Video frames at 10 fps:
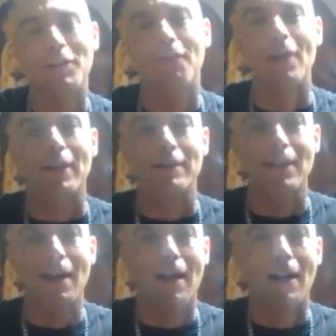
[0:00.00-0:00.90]
the fuck is
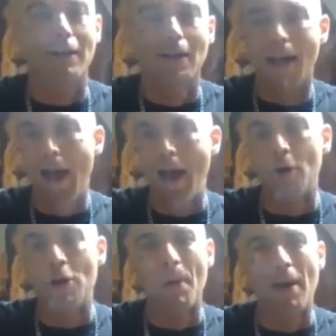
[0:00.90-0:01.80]
that? How are
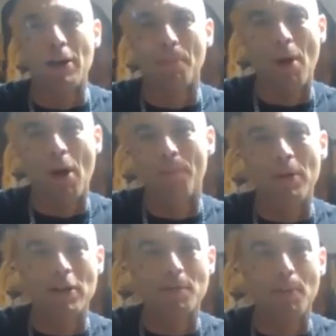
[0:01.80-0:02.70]
you buying your
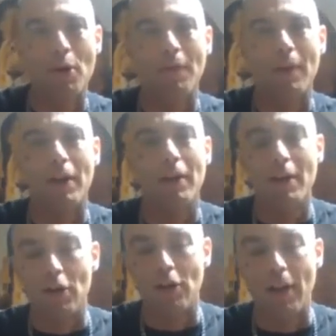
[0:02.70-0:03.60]
properties? Prove it.
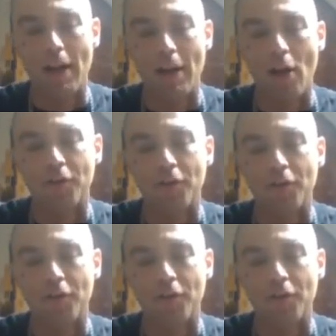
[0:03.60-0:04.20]
You're like, I'll